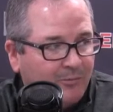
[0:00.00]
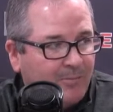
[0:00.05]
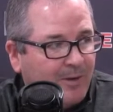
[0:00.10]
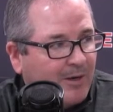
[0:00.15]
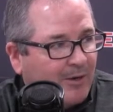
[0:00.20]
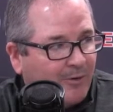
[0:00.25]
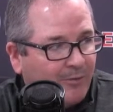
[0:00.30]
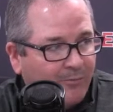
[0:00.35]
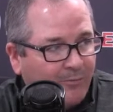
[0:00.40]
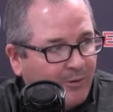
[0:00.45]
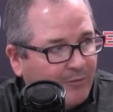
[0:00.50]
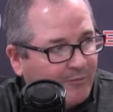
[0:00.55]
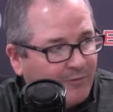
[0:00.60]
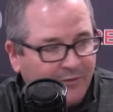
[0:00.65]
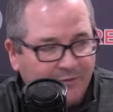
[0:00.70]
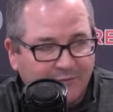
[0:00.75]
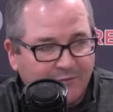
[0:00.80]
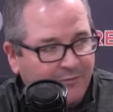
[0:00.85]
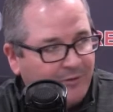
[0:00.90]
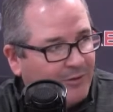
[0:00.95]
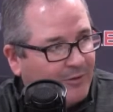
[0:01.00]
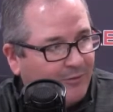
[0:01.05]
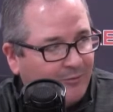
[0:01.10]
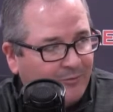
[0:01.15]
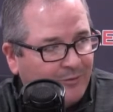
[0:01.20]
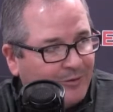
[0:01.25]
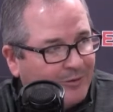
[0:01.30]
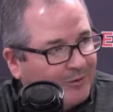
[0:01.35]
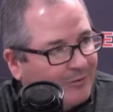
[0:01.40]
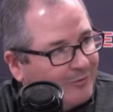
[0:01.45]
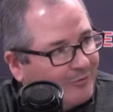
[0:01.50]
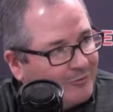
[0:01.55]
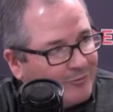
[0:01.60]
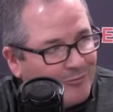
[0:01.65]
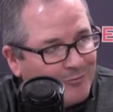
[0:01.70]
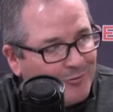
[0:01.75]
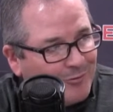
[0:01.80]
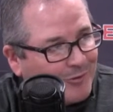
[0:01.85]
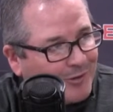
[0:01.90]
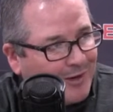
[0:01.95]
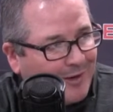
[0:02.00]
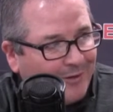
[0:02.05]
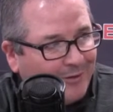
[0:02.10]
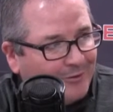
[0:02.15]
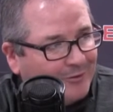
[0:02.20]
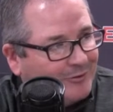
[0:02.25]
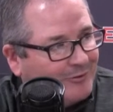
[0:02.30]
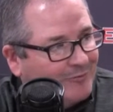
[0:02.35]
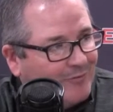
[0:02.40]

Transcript: No matter if it's, junior college,